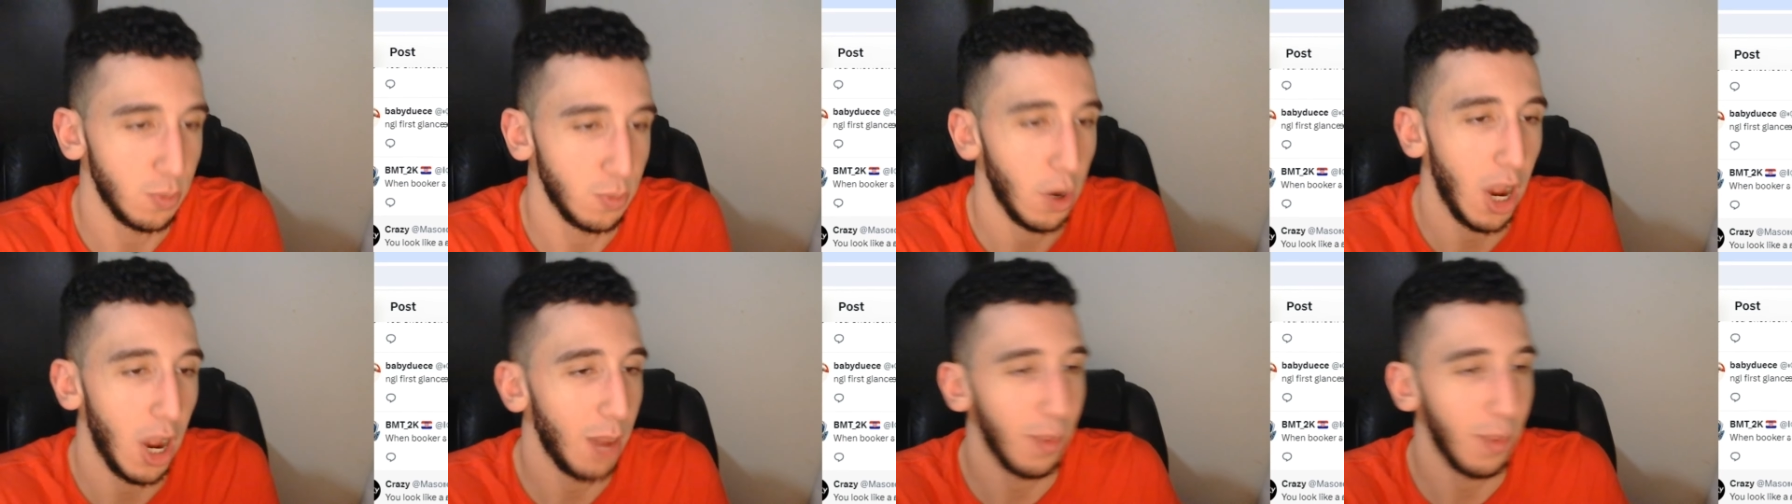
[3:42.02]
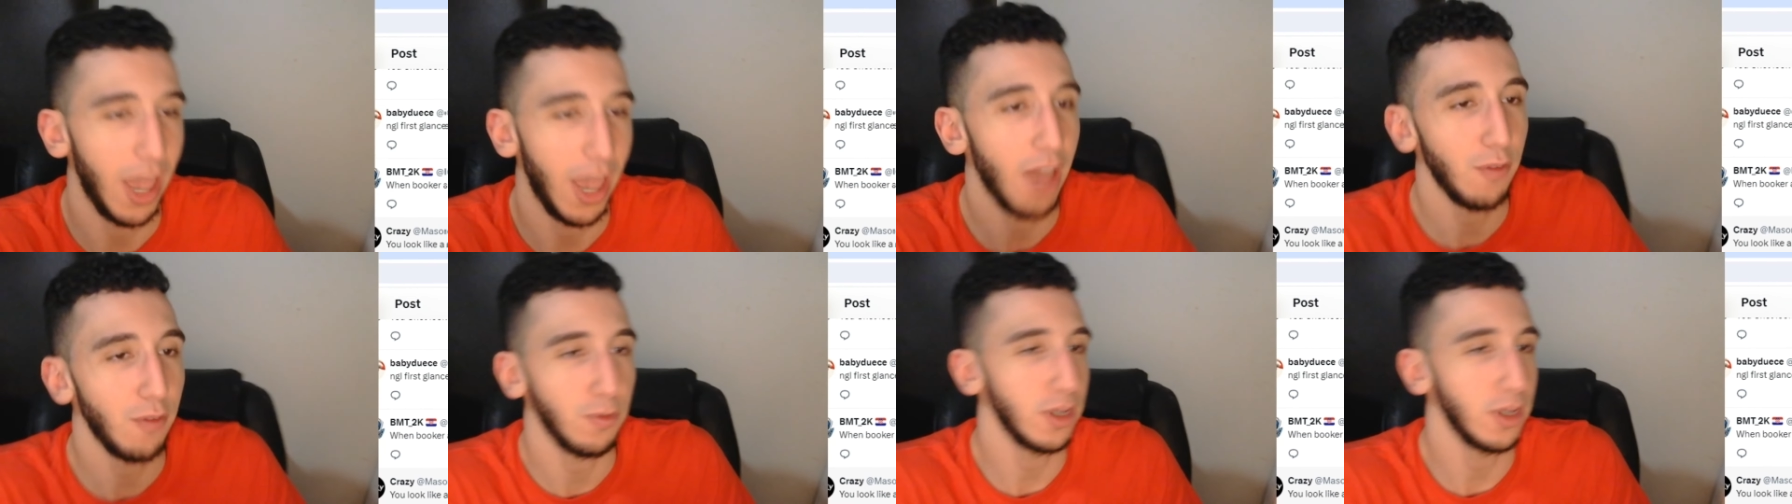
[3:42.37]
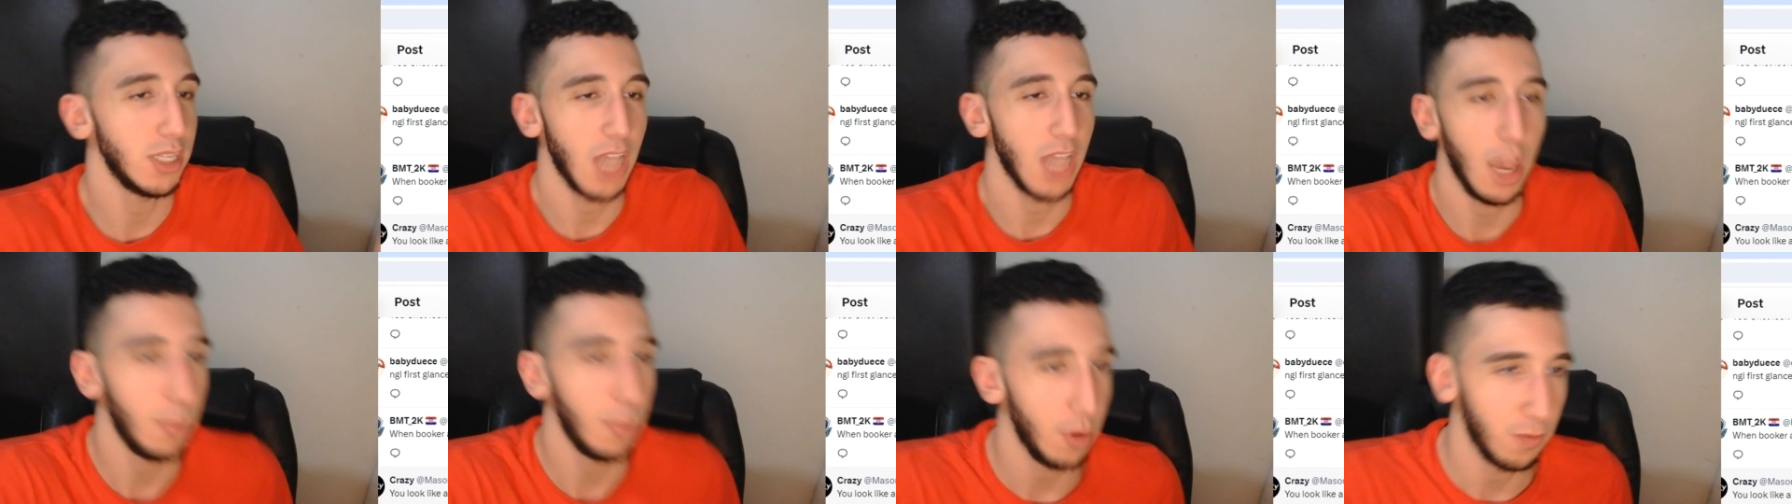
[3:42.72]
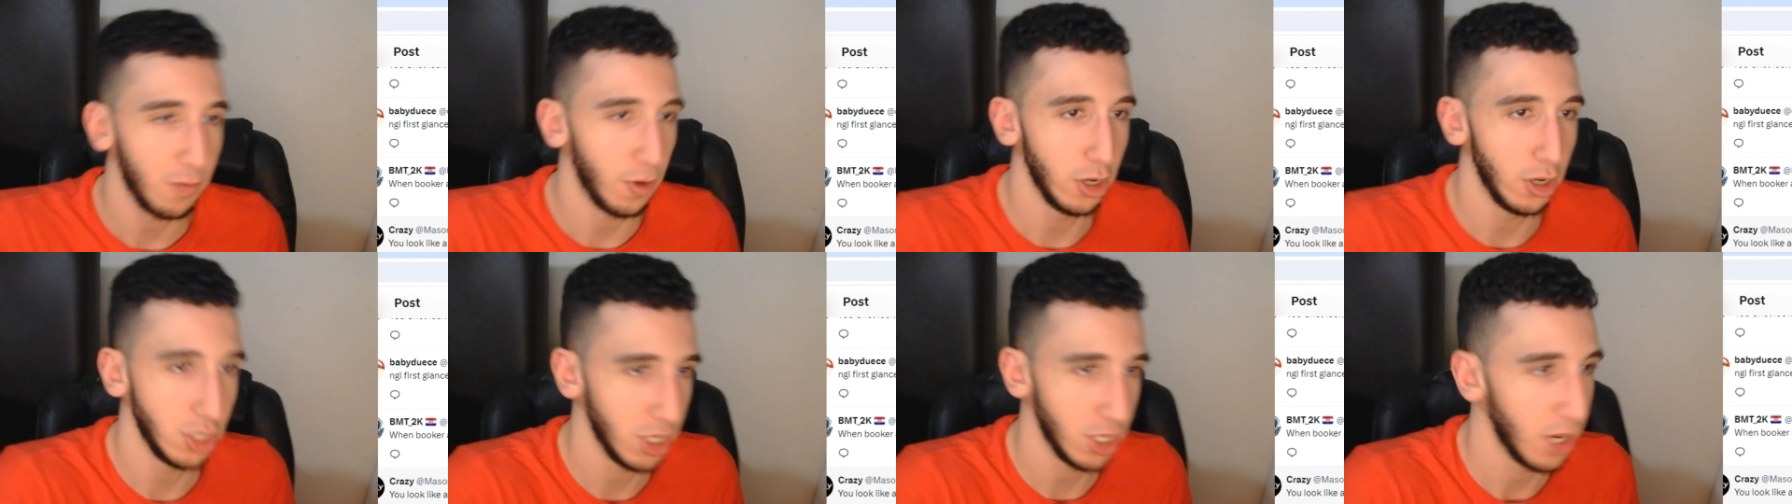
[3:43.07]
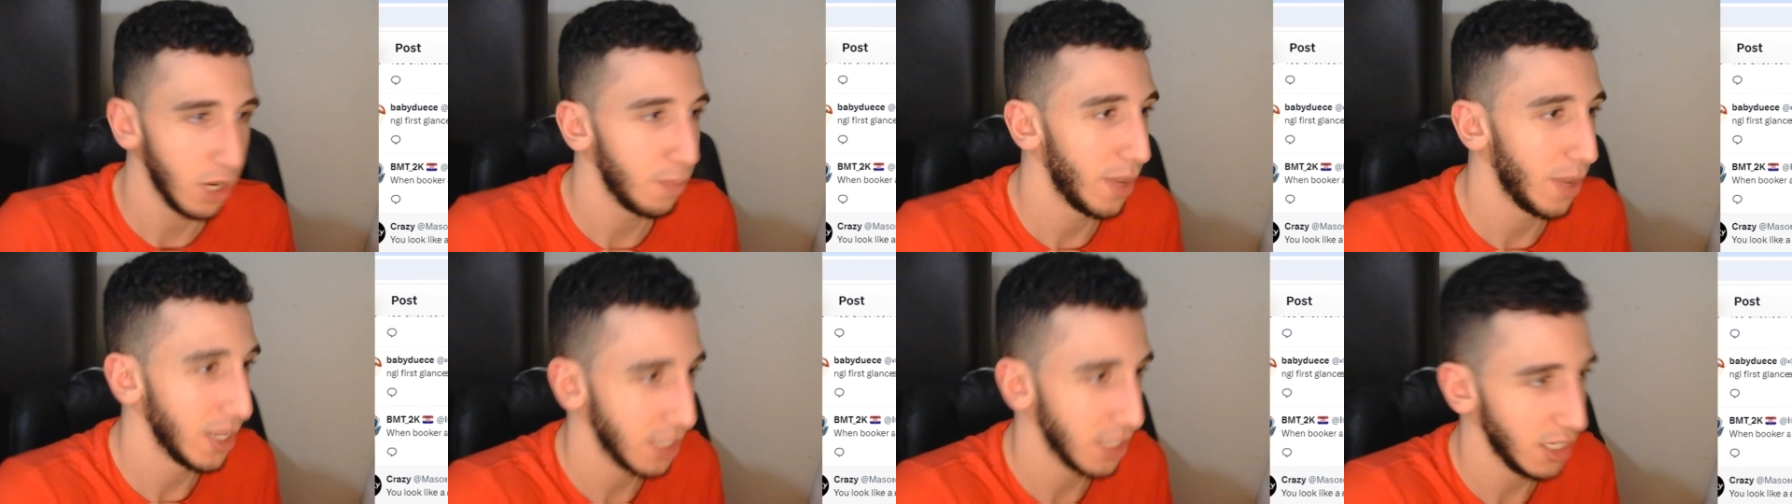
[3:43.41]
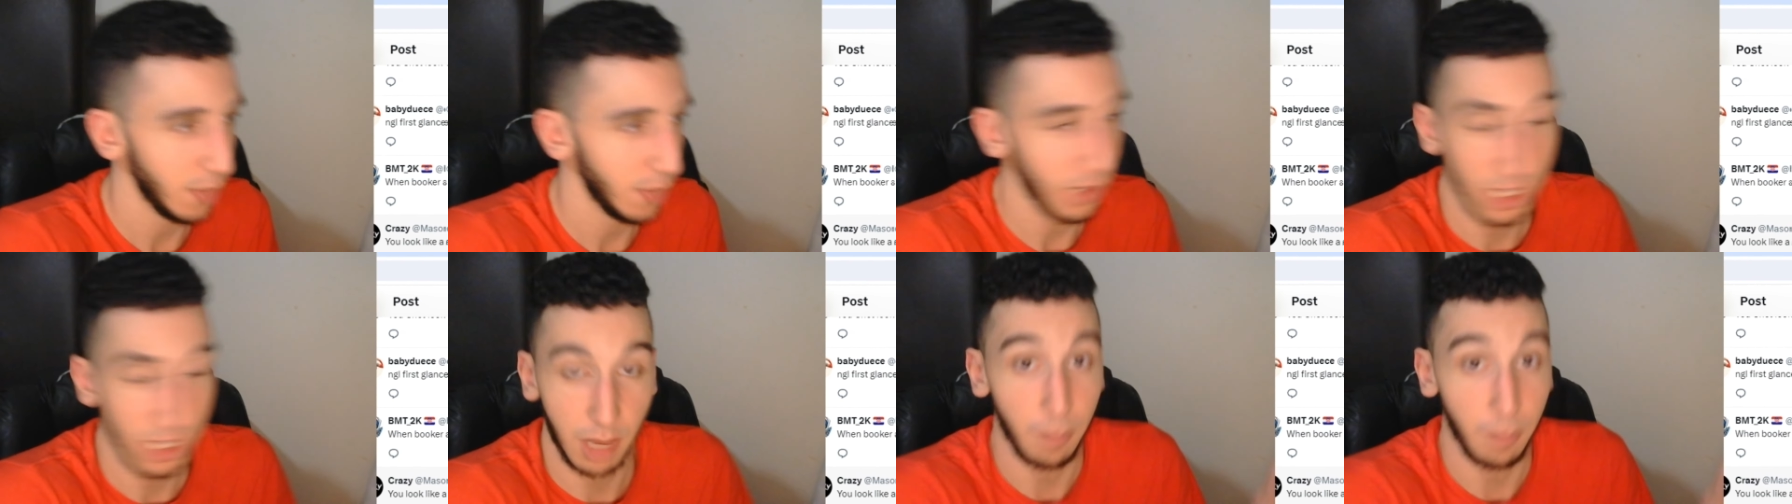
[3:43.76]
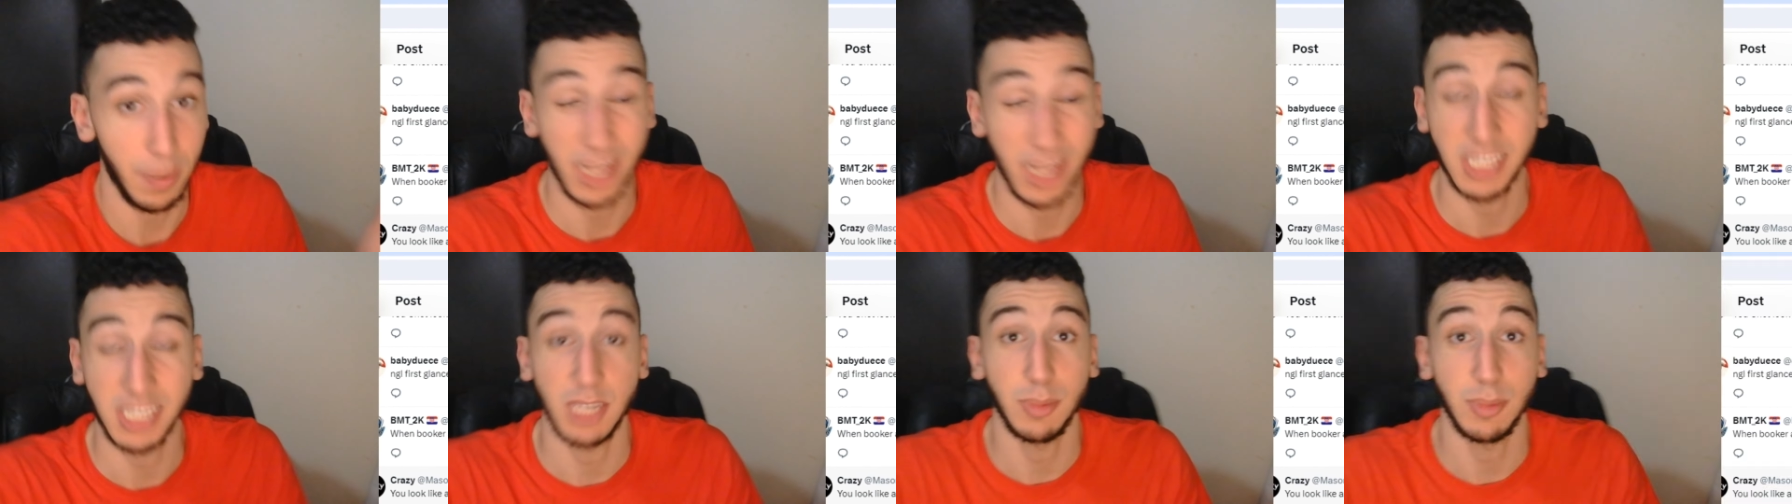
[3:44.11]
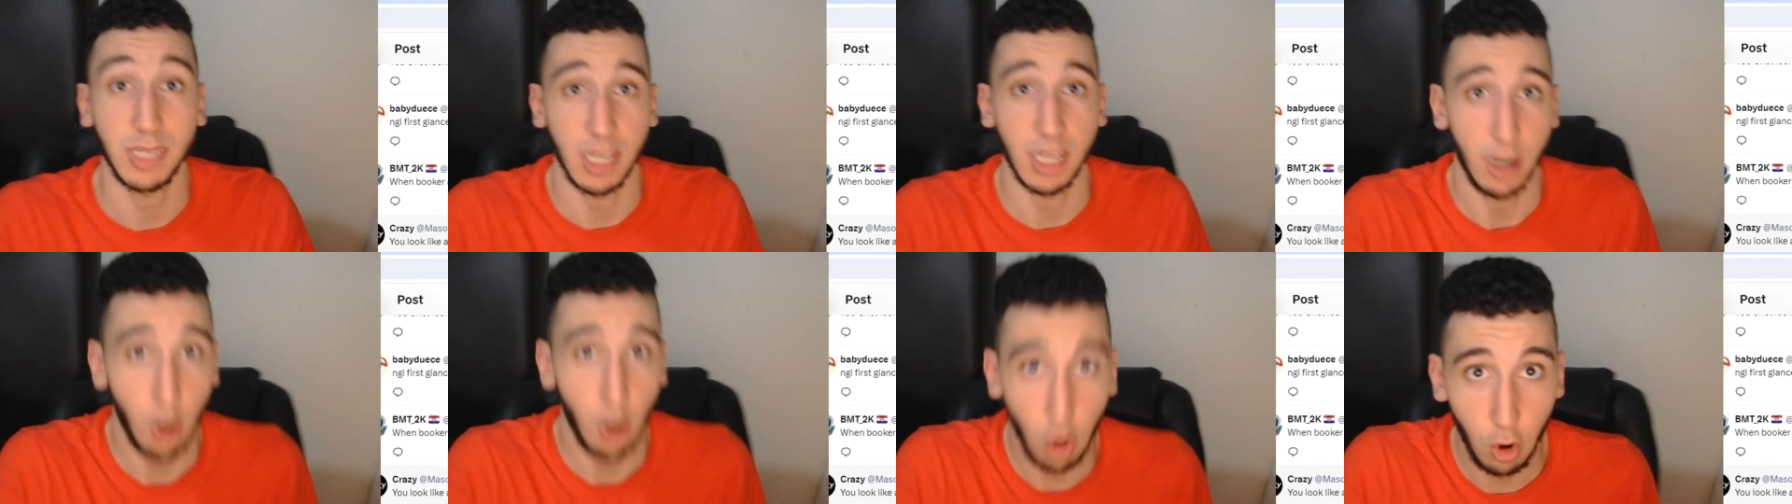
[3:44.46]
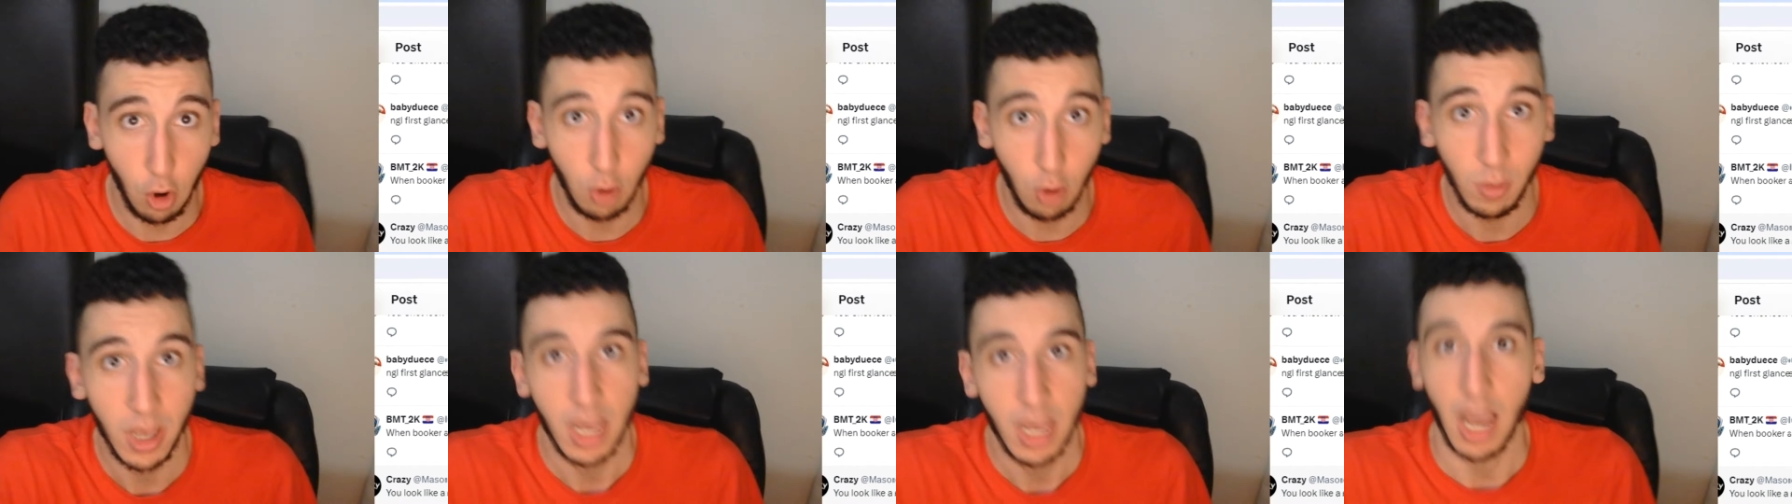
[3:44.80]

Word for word: I'm every type of version of Ben Simmons. I'm Ben Simmons at home.